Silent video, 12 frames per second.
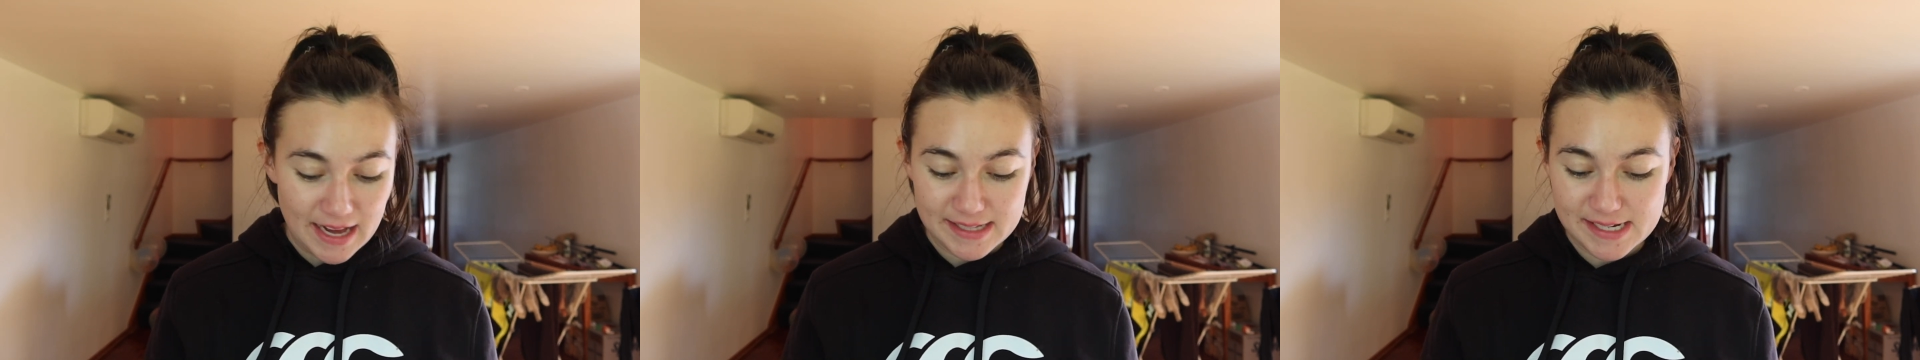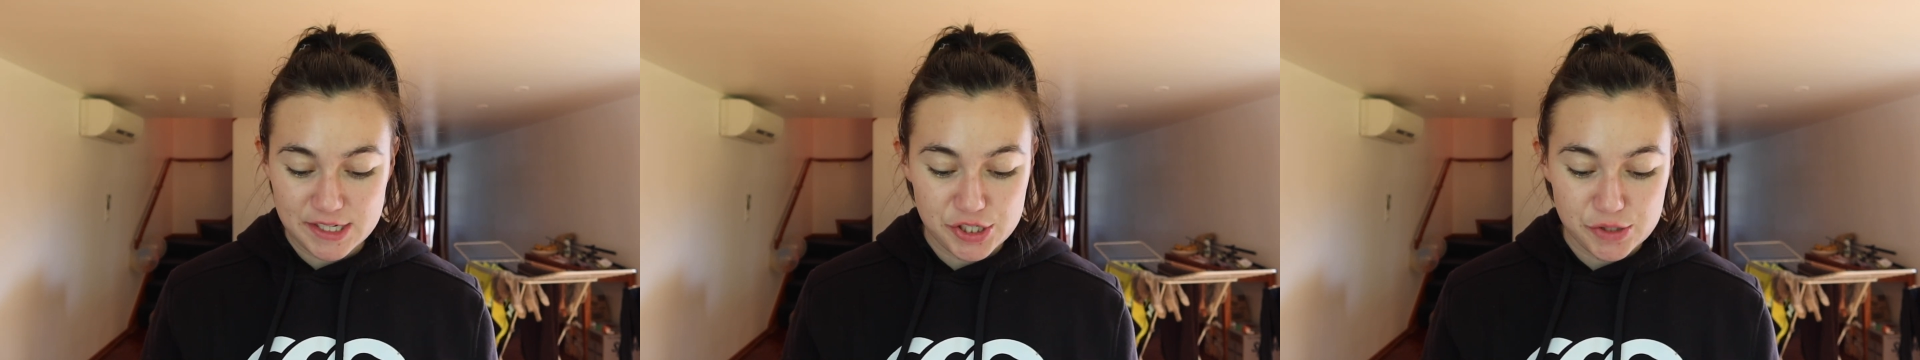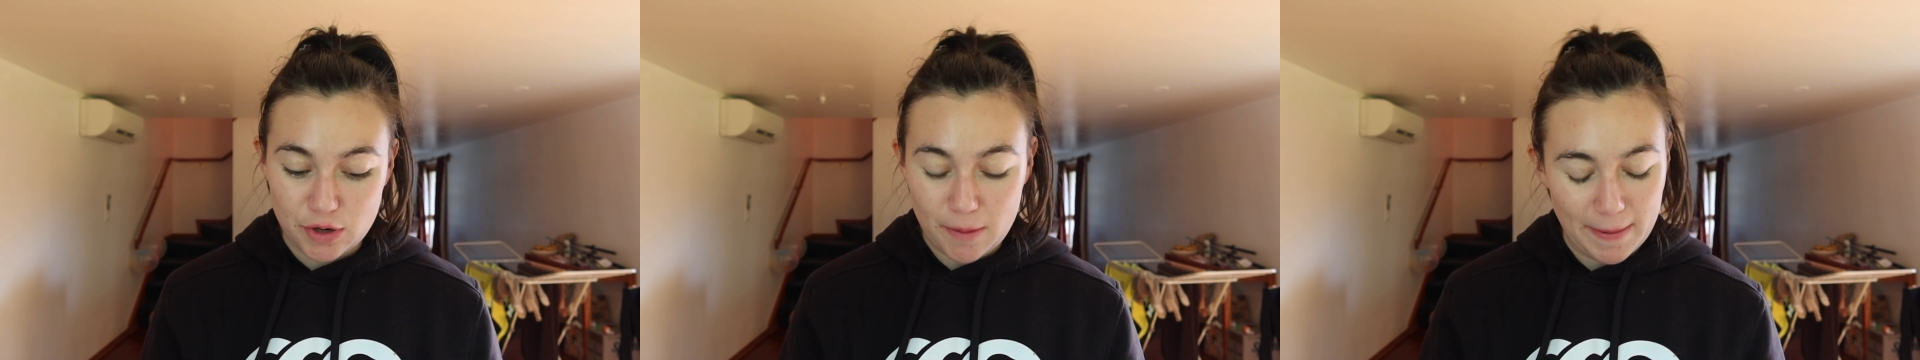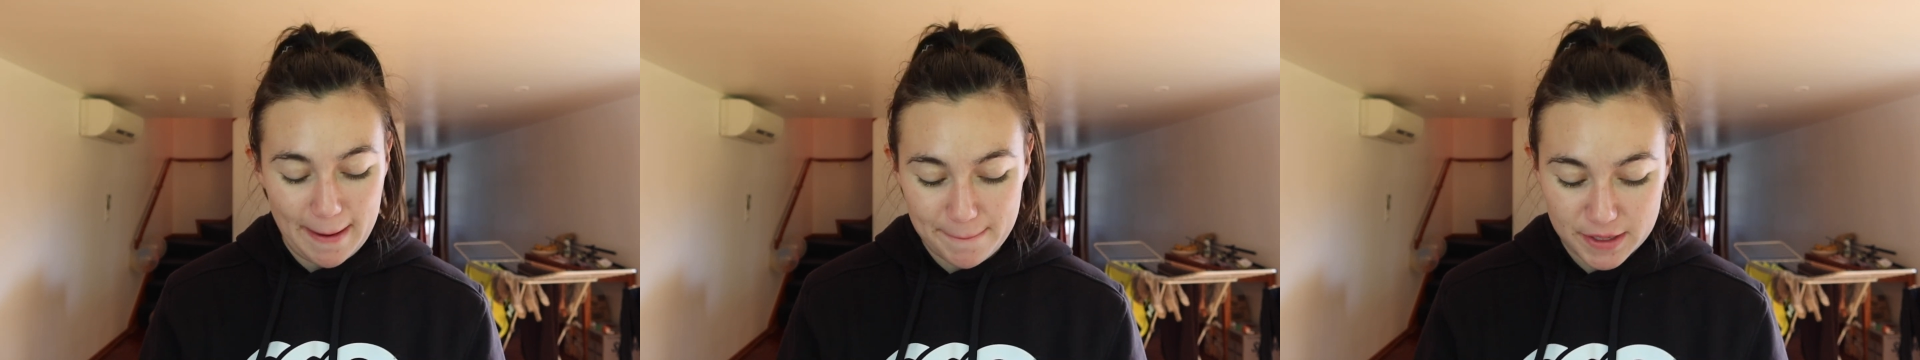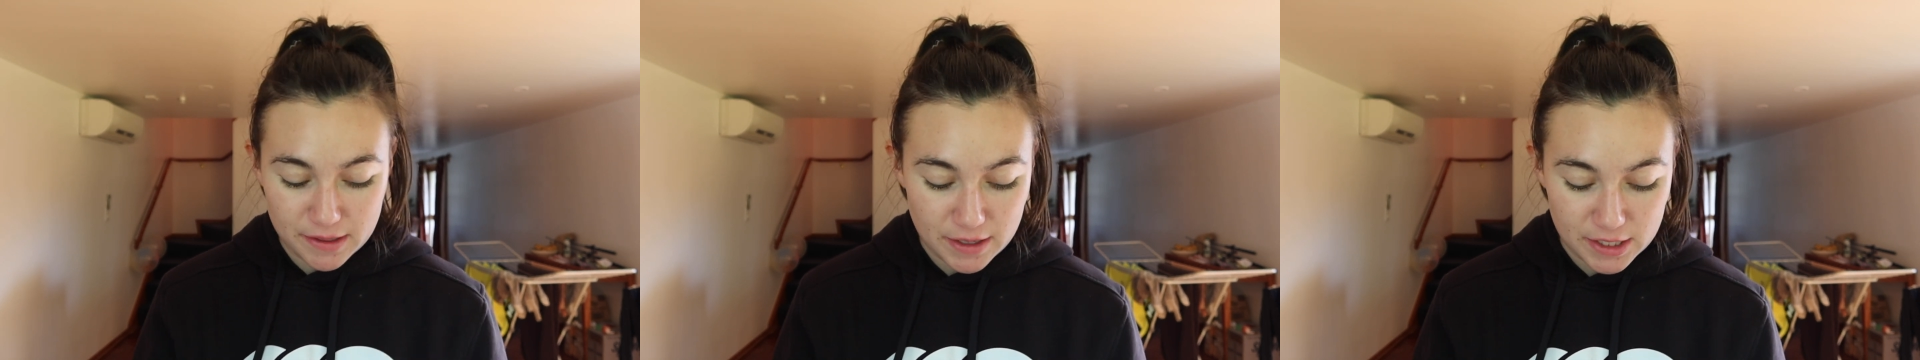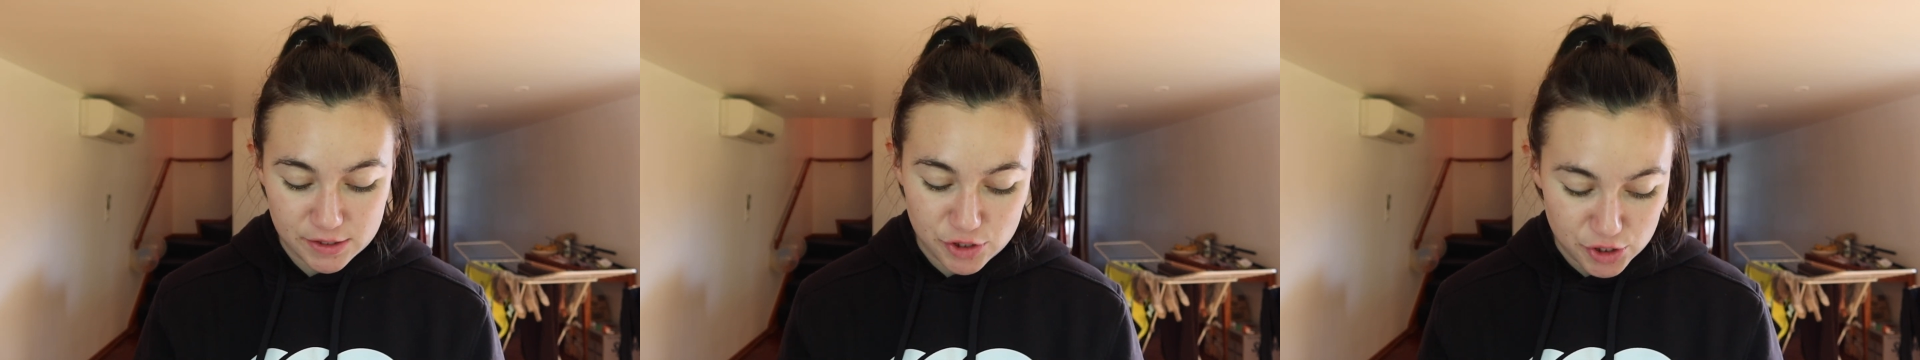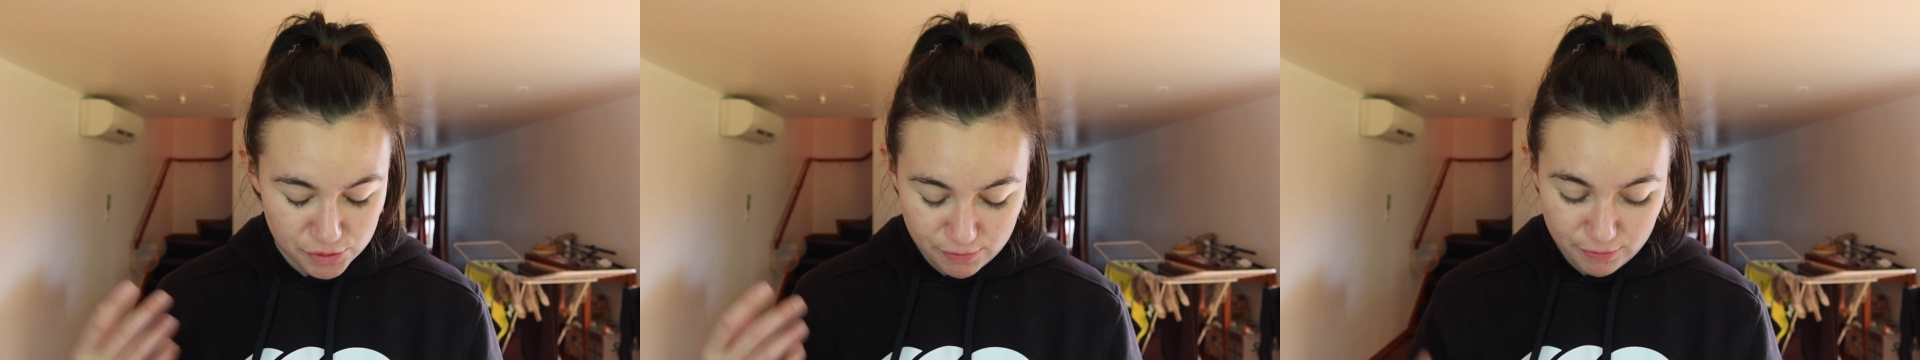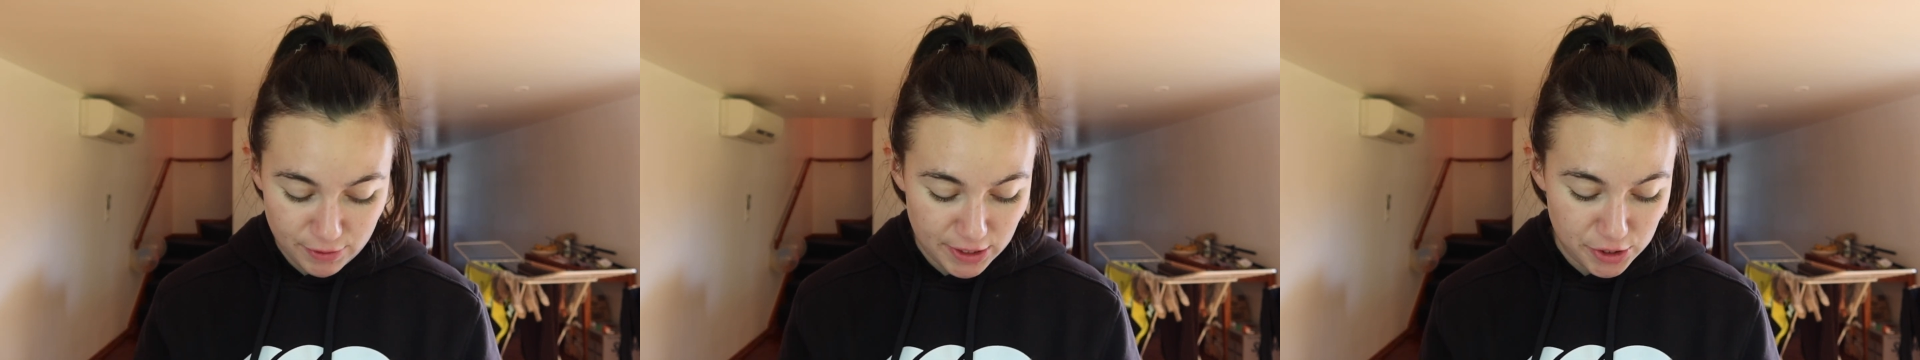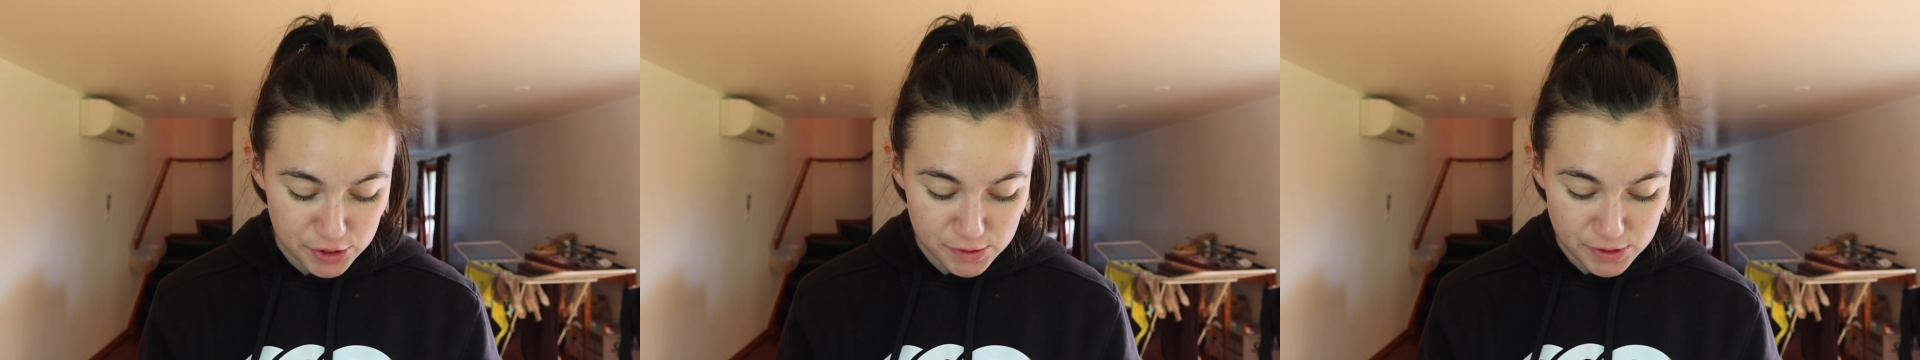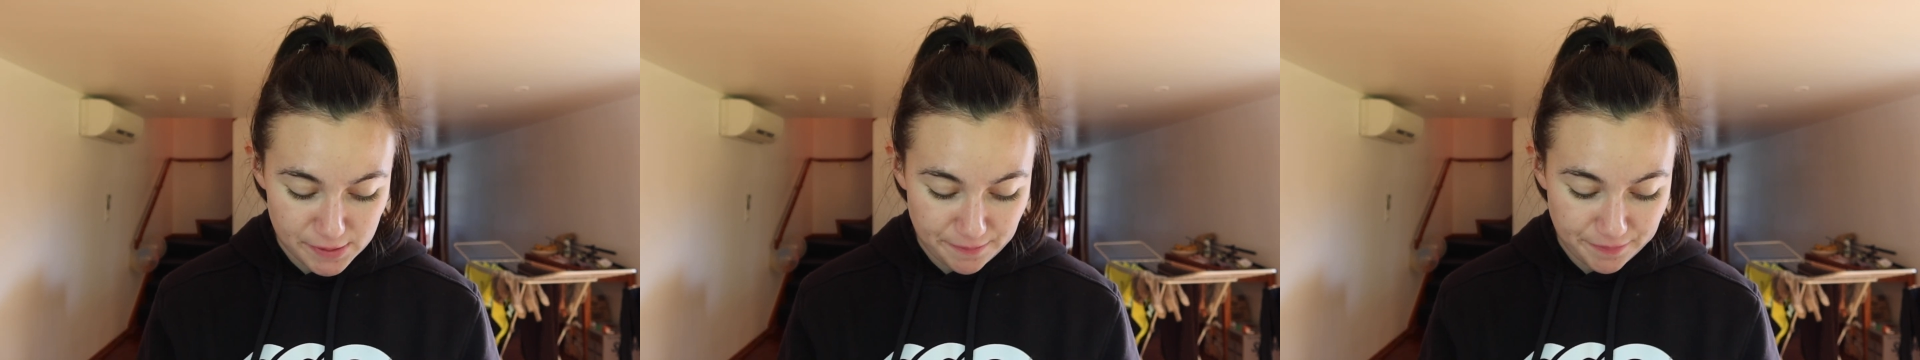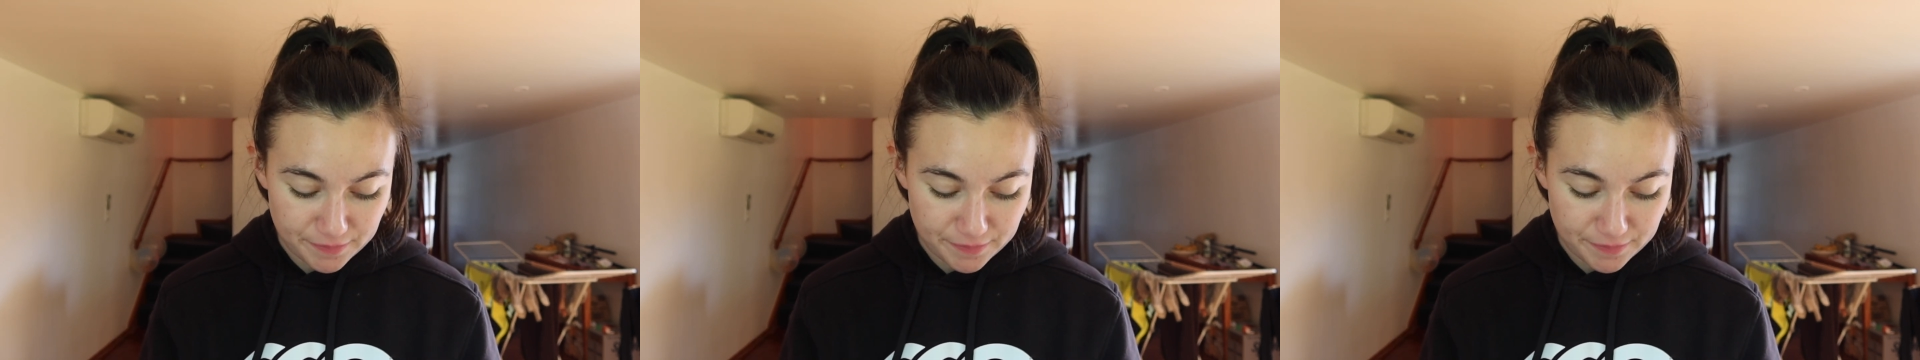I tend to do a lot of like reuse,